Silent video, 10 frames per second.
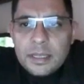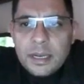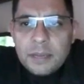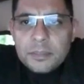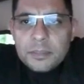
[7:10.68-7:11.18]
that
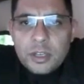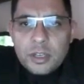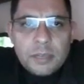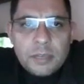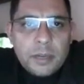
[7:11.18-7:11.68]
I'm
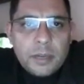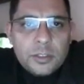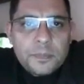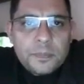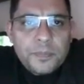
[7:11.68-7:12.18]
talking about.
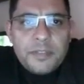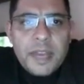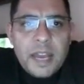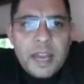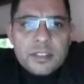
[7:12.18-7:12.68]
If I
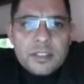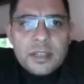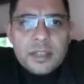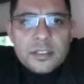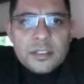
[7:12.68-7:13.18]
have the
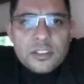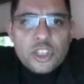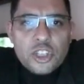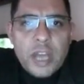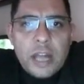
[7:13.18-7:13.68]
sentence, the
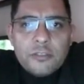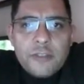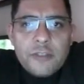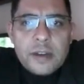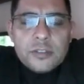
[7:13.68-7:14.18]
child
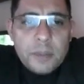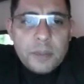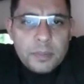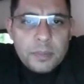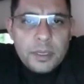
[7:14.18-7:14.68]
found the
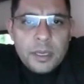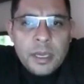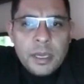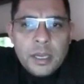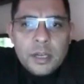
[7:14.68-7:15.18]
puppy,
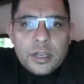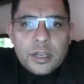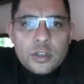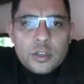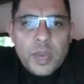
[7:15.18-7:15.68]
okay,
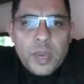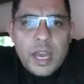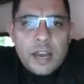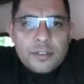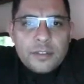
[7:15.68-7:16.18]
so we
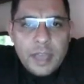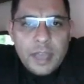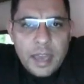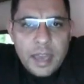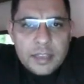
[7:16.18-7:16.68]
have
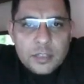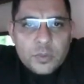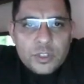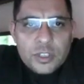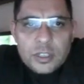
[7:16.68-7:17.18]
S,
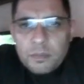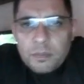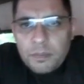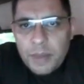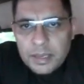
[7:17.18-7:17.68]
which is
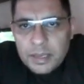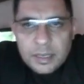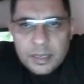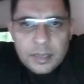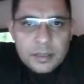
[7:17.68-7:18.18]
my
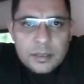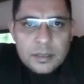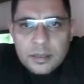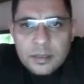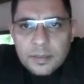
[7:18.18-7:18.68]

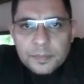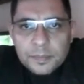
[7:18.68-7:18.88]
sentence,